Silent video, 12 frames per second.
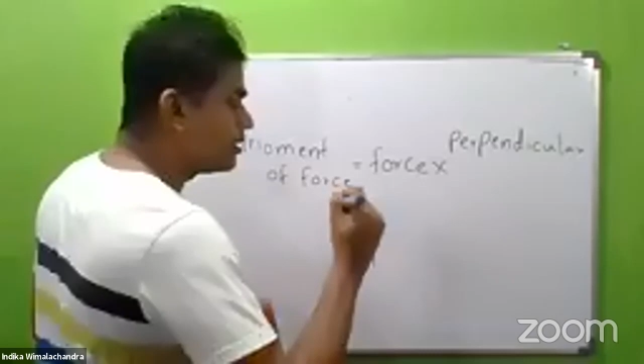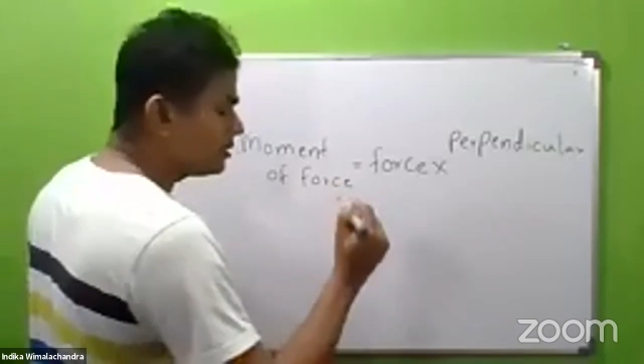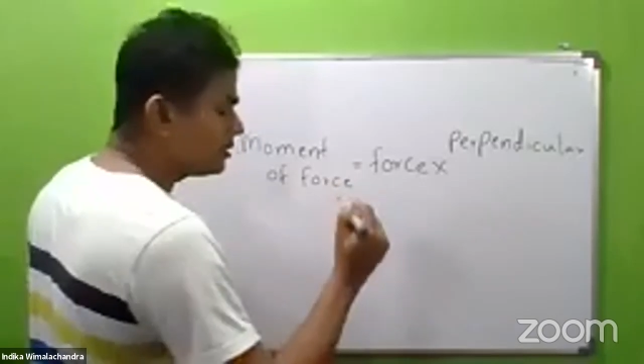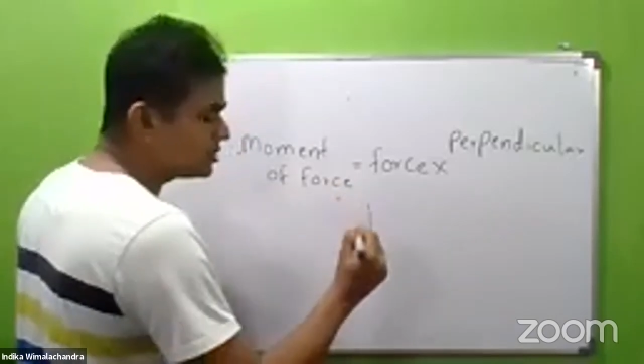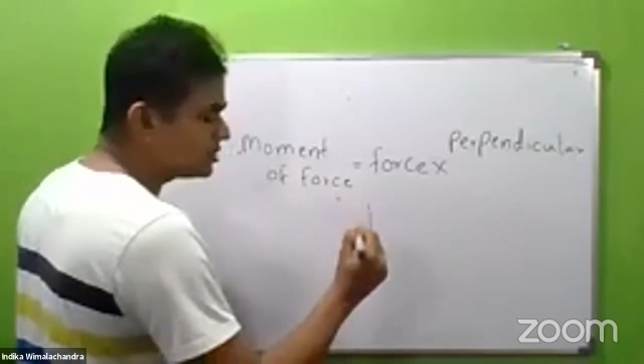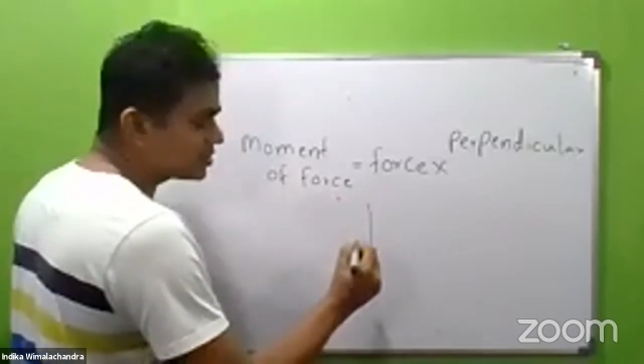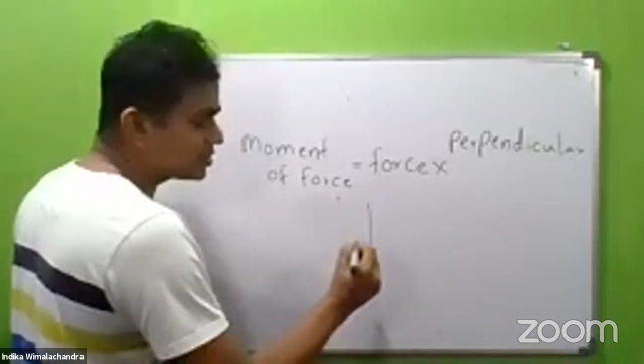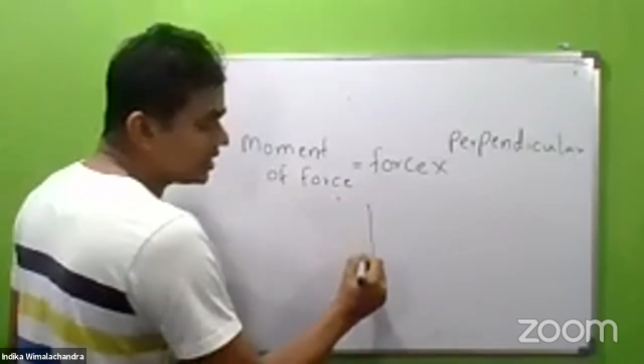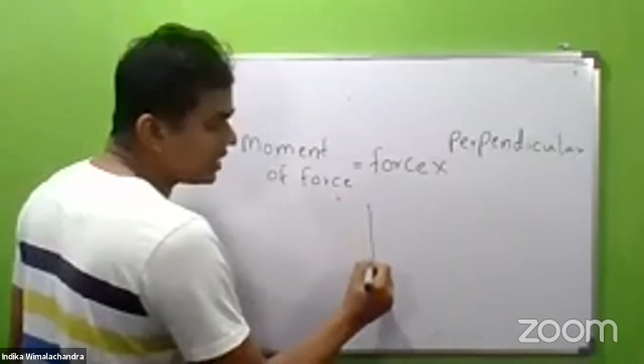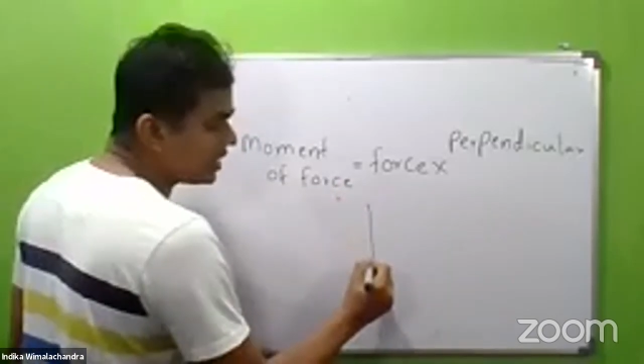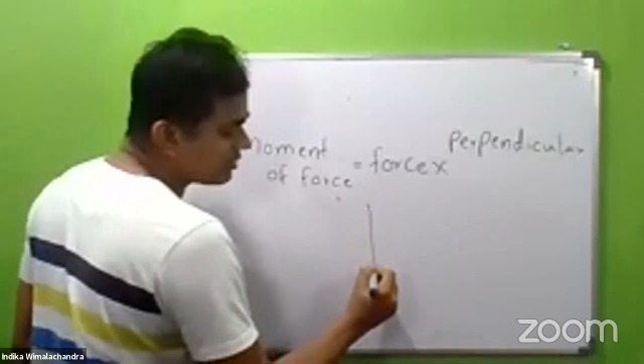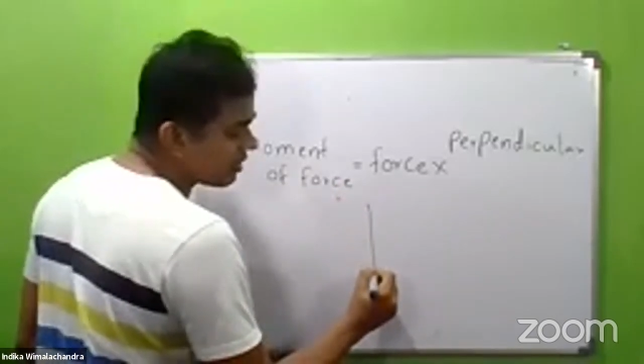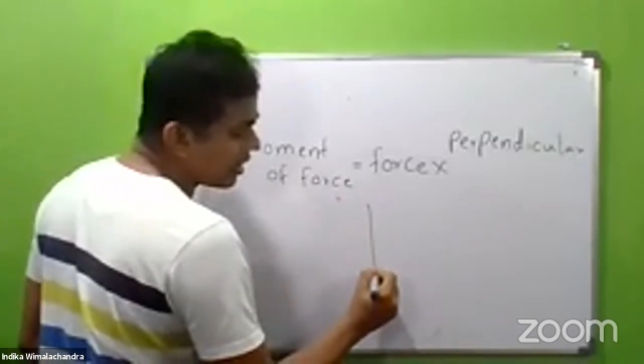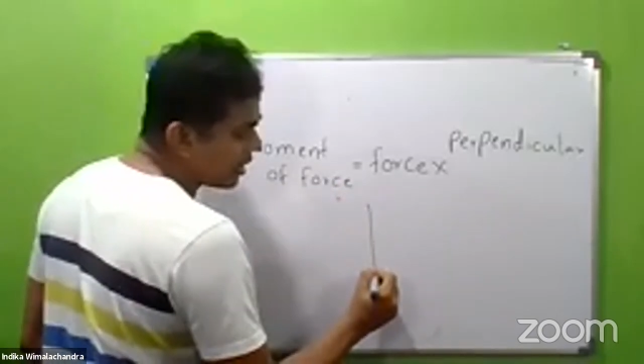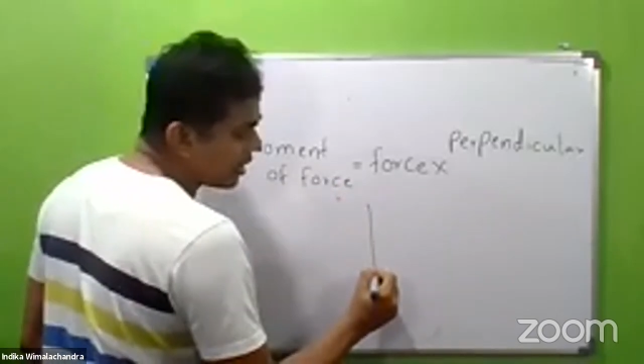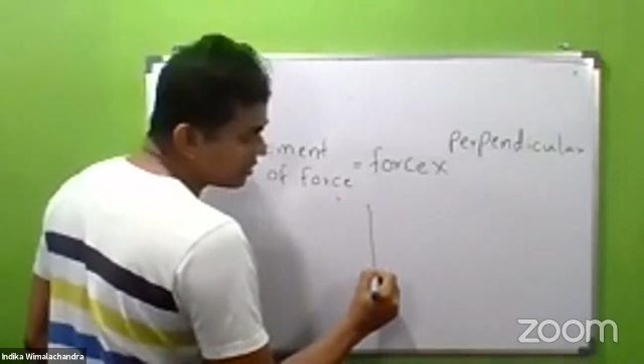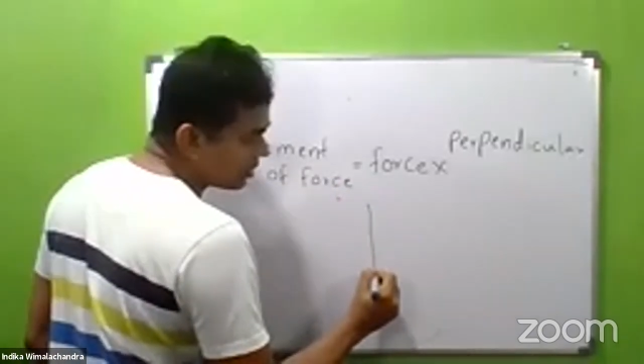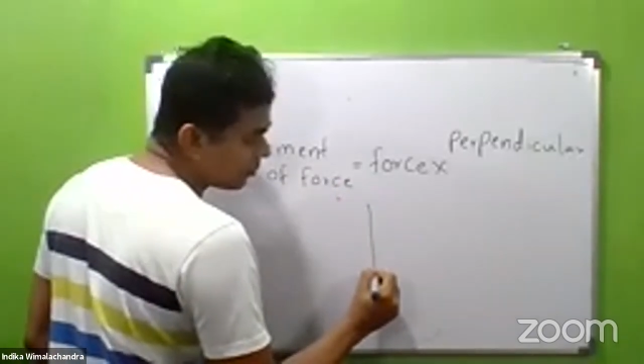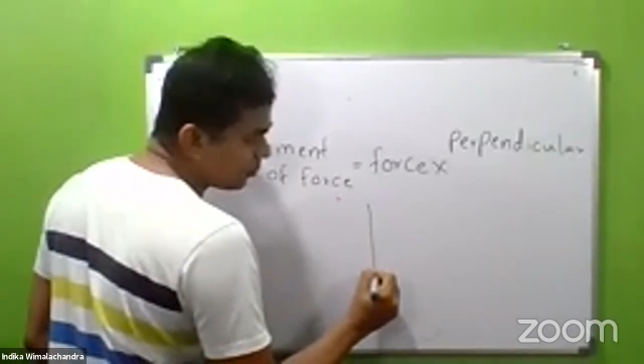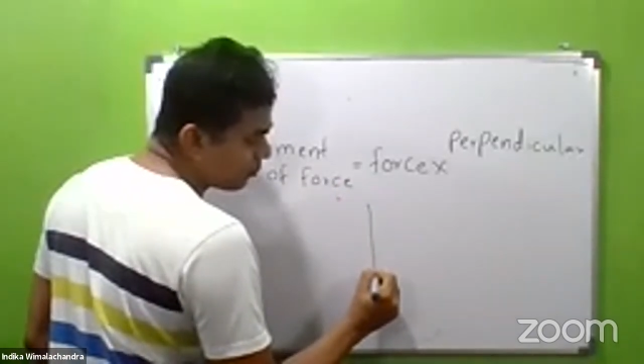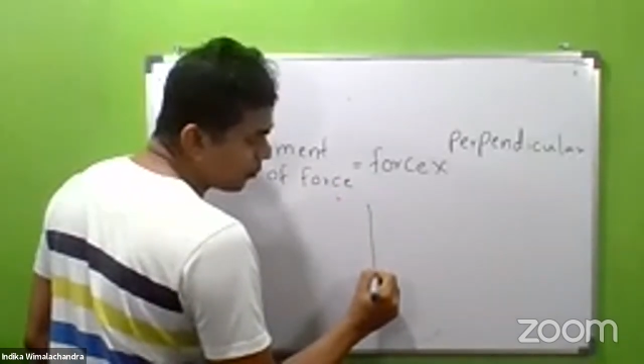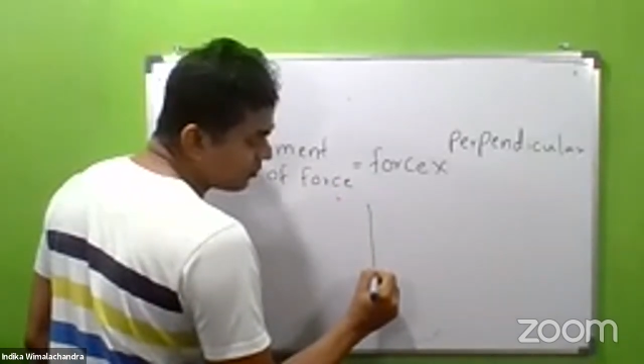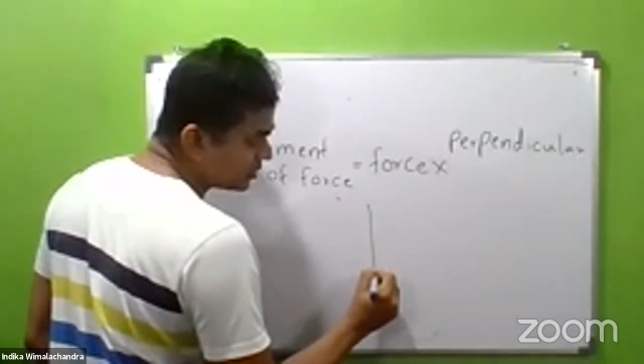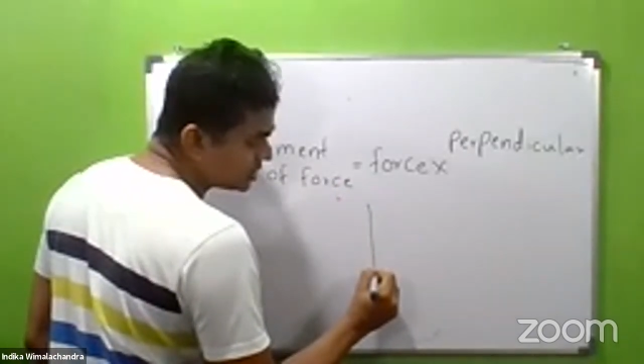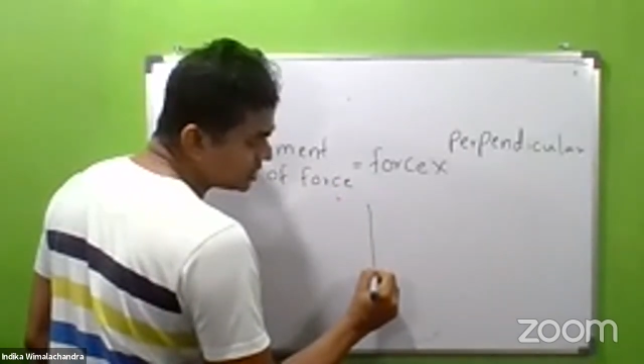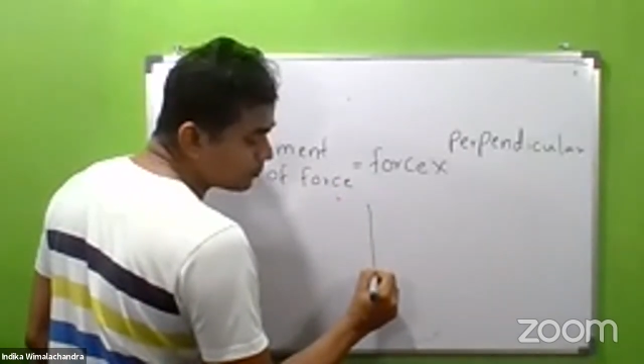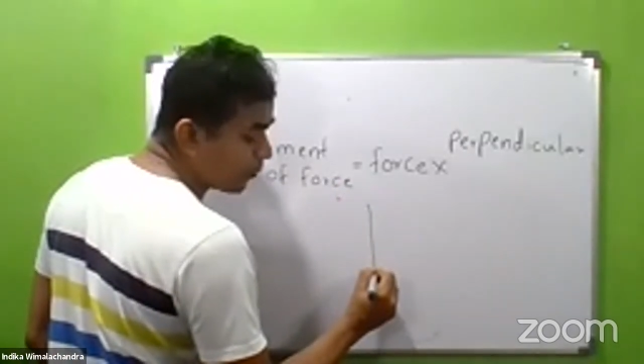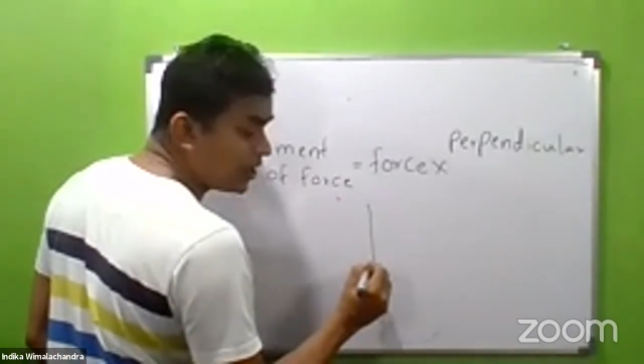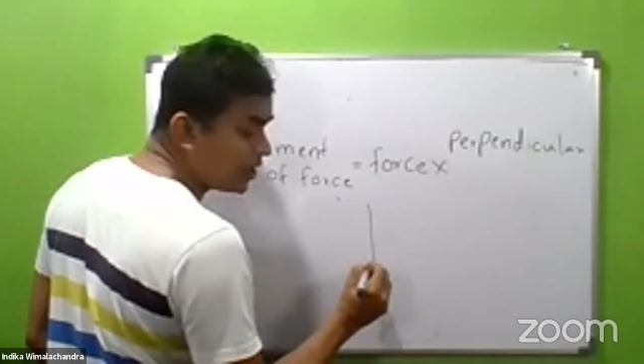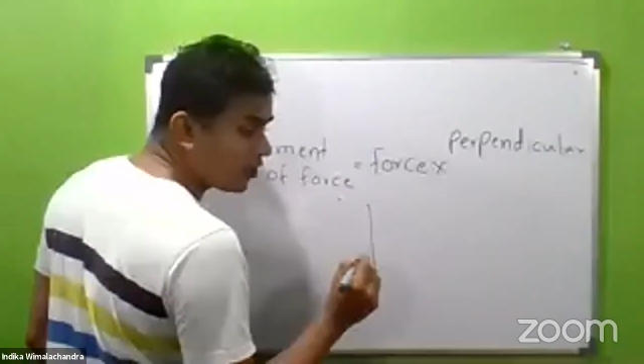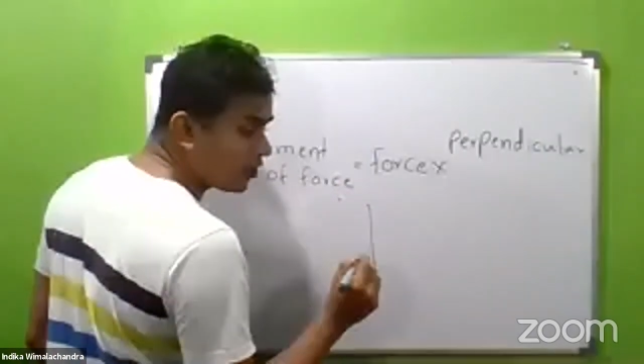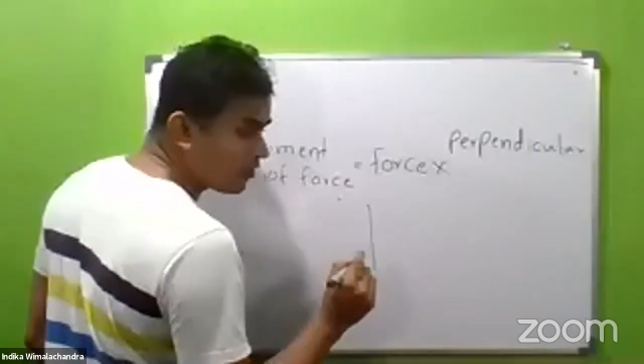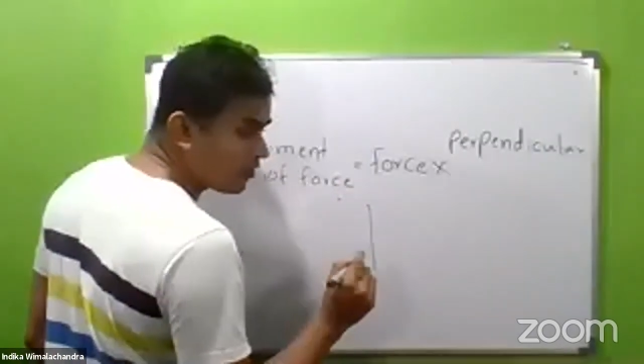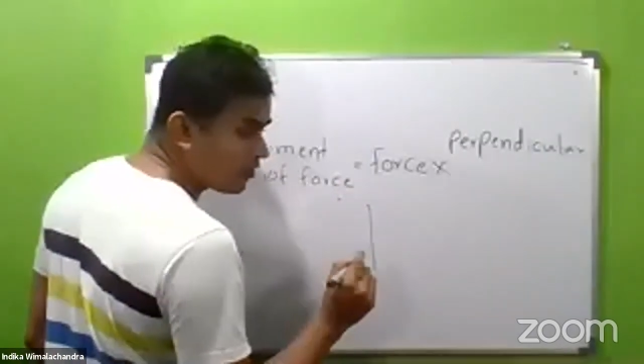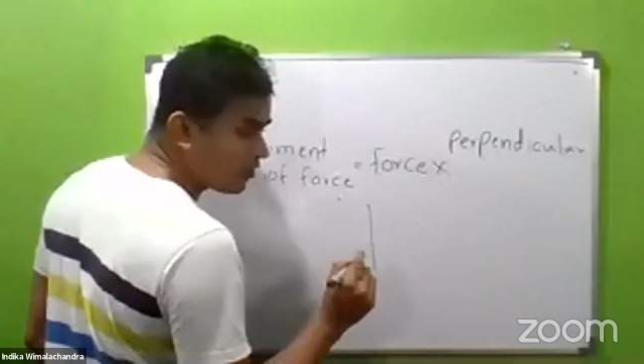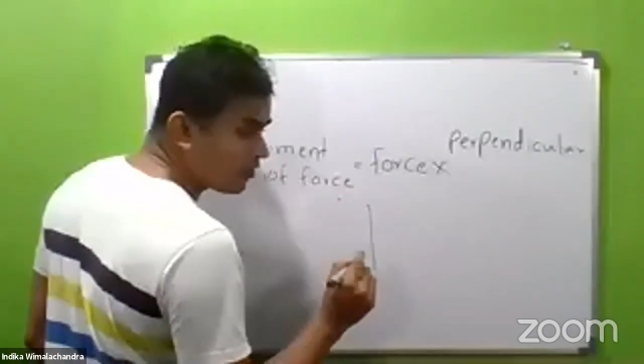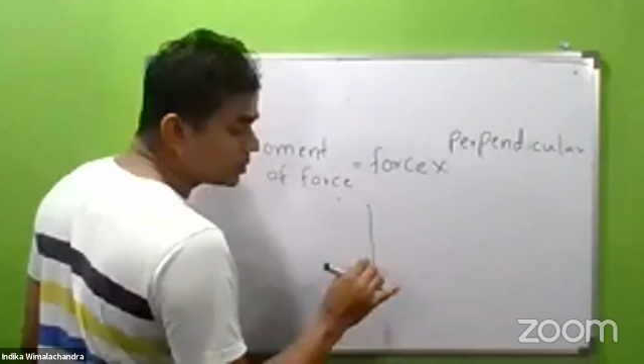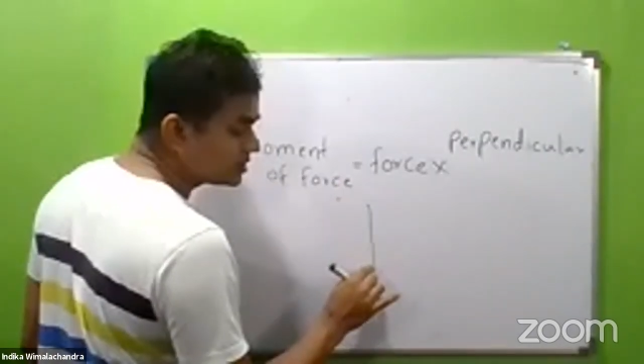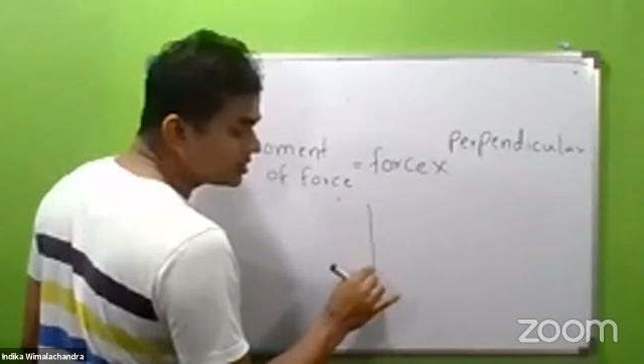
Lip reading: The straight line, this is point of application,